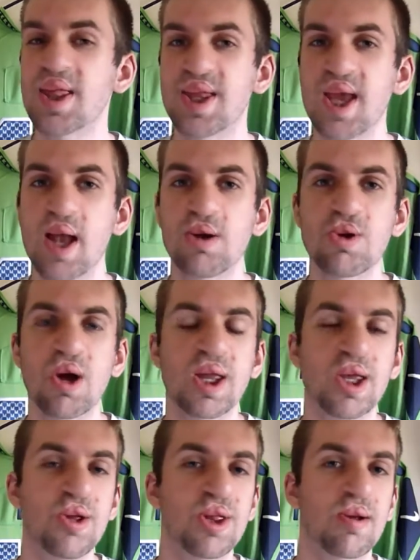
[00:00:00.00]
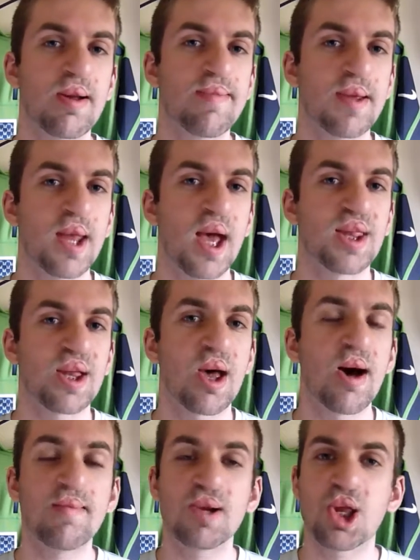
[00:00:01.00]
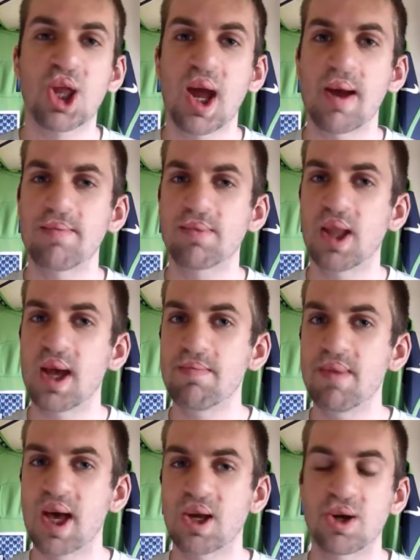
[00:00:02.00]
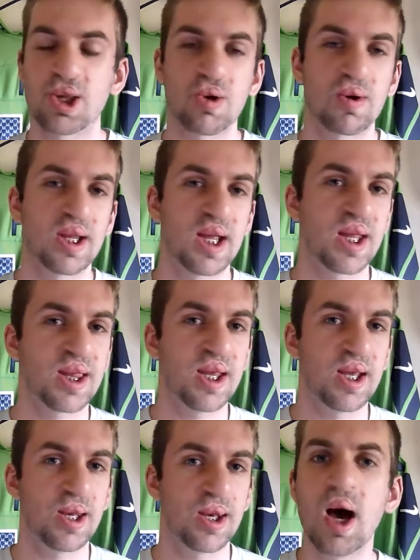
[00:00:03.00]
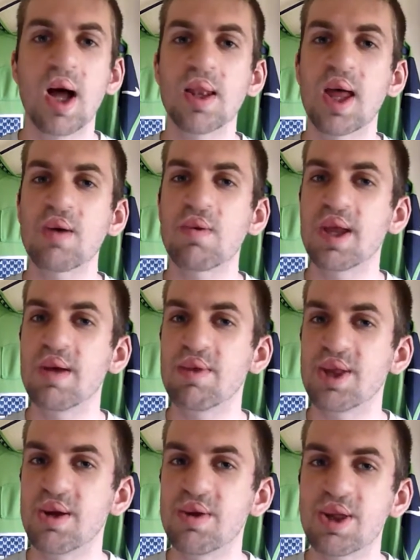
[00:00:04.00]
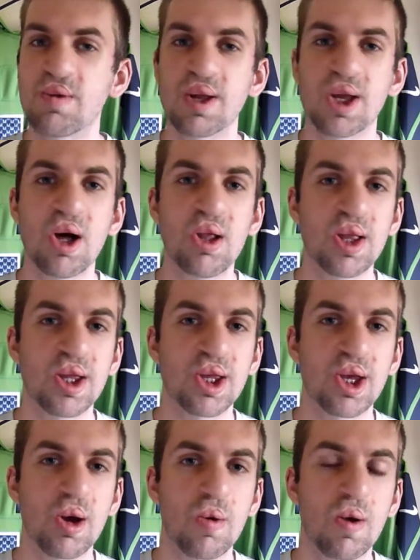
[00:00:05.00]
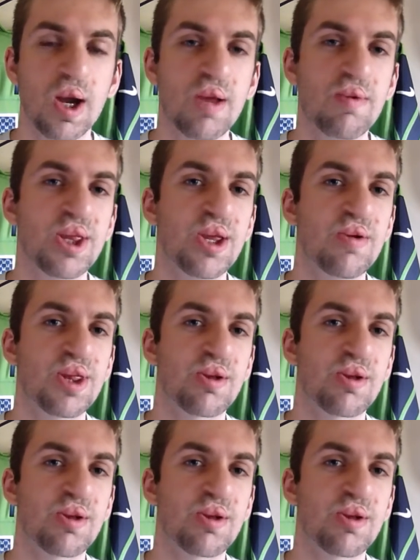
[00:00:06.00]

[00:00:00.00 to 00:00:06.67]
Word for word: Seattle Tygees Griffin as a coverage type linebacker in 2018, unlike what he was used to in college, where he was used